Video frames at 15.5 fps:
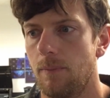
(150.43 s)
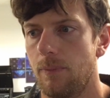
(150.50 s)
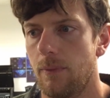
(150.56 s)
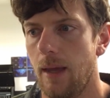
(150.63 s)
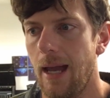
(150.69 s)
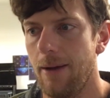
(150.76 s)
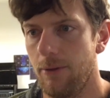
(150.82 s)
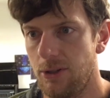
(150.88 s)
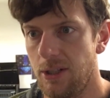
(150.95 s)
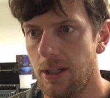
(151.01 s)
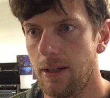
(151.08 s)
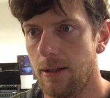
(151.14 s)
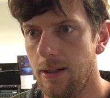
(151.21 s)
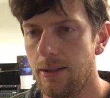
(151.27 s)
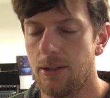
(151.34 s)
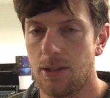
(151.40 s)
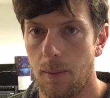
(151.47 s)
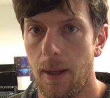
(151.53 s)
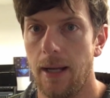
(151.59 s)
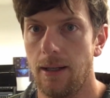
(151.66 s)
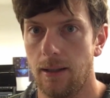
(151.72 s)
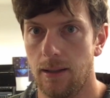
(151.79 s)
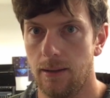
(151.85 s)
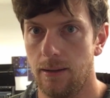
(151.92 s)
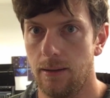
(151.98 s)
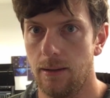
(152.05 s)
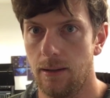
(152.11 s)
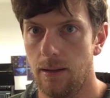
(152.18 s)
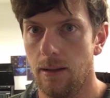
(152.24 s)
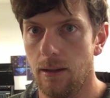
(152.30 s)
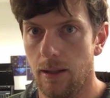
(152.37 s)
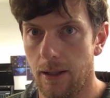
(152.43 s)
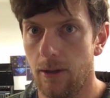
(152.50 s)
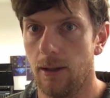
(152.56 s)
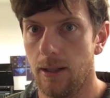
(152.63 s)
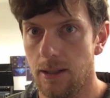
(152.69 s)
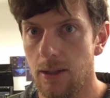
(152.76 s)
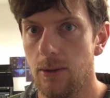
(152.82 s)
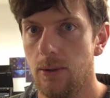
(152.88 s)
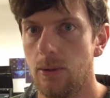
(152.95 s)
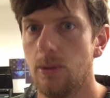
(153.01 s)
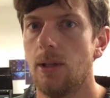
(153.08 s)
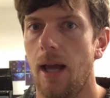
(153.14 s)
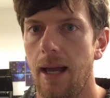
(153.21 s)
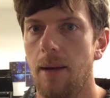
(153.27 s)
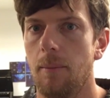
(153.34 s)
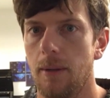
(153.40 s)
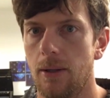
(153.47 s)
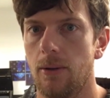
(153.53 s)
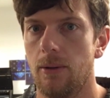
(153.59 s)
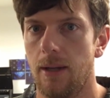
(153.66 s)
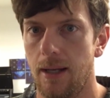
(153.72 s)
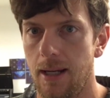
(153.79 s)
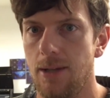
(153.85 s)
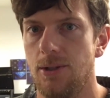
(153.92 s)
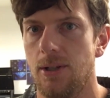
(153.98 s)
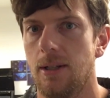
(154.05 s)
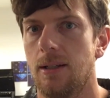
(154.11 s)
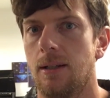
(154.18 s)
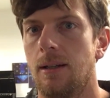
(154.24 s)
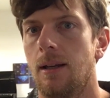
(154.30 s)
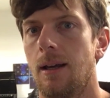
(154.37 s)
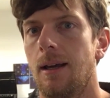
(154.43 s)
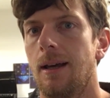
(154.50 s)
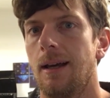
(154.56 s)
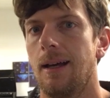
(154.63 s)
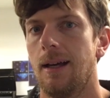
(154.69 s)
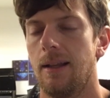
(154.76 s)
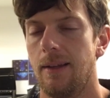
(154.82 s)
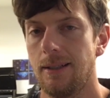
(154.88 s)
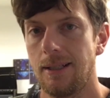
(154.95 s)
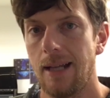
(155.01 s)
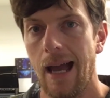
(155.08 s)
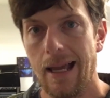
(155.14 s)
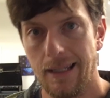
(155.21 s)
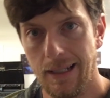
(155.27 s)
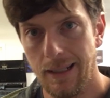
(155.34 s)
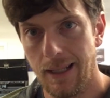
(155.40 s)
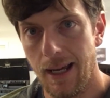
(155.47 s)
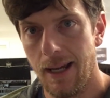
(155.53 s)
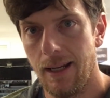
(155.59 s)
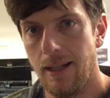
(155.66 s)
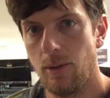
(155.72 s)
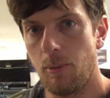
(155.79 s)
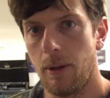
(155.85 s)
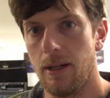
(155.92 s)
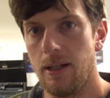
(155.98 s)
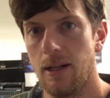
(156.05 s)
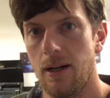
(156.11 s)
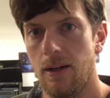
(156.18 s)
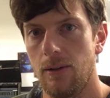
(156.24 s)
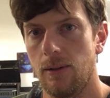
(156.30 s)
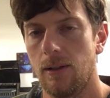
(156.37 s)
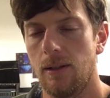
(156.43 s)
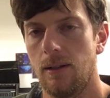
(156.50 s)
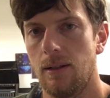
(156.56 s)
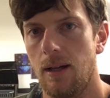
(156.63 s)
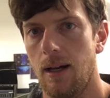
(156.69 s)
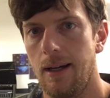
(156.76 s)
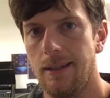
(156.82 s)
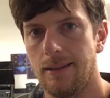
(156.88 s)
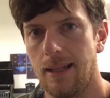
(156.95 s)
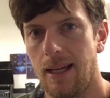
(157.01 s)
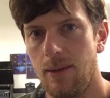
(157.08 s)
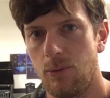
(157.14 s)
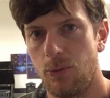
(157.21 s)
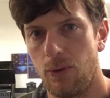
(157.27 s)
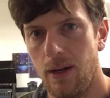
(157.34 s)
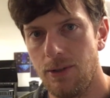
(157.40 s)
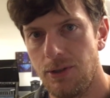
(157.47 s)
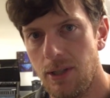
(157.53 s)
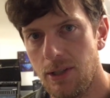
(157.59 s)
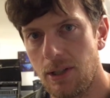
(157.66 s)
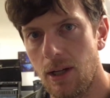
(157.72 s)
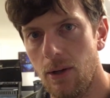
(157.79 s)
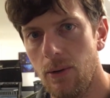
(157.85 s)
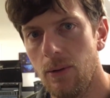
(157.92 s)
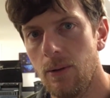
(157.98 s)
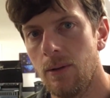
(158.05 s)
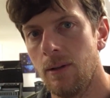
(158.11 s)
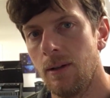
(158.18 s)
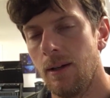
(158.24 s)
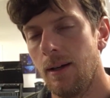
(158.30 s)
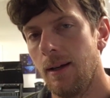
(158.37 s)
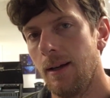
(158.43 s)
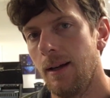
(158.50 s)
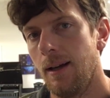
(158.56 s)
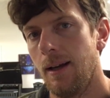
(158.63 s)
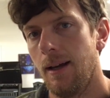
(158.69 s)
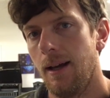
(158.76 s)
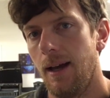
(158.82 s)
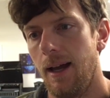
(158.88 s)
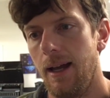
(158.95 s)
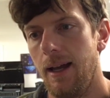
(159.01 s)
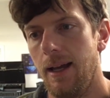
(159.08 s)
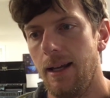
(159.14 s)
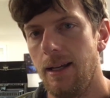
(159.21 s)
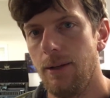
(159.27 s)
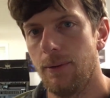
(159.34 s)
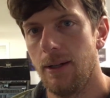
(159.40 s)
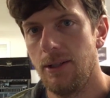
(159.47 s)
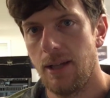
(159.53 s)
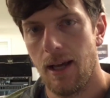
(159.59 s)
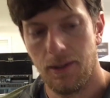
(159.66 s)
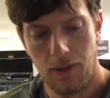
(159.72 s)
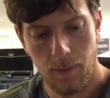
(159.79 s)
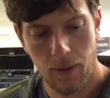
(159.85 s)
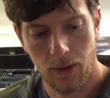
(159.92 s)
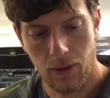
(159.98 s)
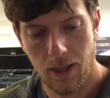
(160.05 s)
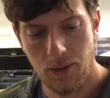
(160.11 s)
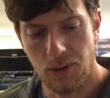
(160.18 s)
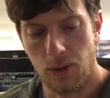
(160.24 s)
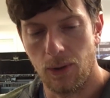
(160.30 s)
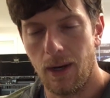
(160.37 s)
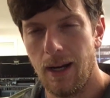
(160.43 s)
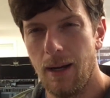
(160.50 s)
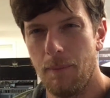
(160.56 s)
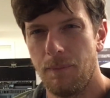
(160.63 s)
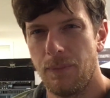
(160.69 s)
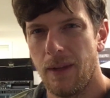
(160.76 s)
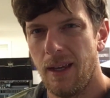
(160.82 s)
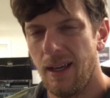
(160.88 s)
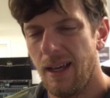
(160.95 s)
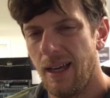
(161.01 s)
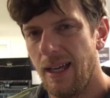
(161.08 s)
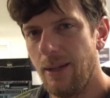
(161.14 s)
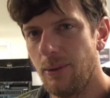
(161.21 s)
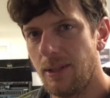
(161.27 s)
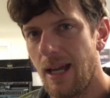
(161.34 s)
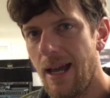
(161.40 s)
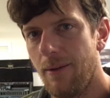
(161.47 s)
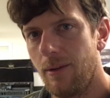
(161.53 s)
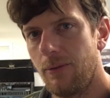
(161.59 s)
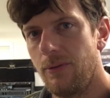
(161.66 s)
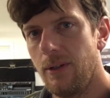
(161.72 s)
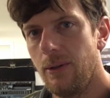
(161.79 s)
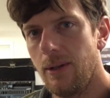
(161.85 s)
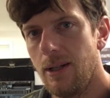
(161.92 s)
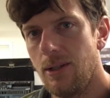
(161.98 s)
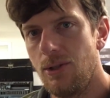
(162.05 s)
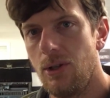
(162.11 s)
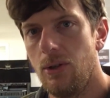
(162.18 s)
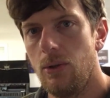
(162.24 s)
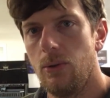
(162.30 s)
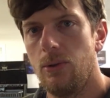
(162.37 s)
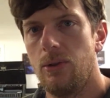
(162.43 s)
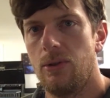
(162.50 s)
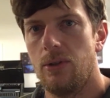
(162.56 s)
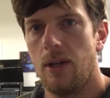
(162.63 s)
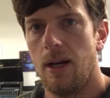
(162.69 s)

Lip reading: have a series that somebody could literally use and build an engine. This guy did that. He's pretty young. His name's Francisco, and he reached out to me on Instagram. He was having a few issues